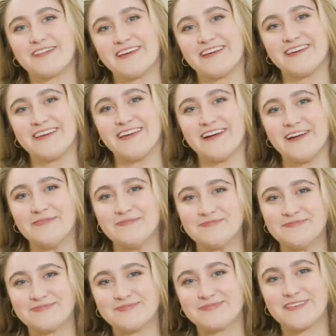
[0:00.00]
click here.
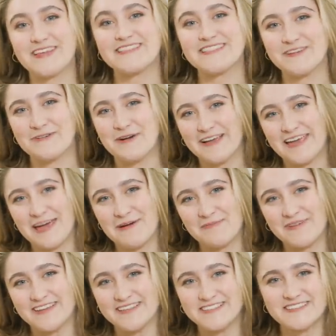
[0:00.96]
See you on
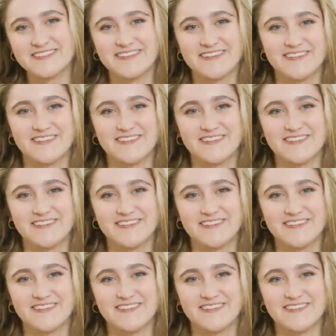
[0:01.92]
campus.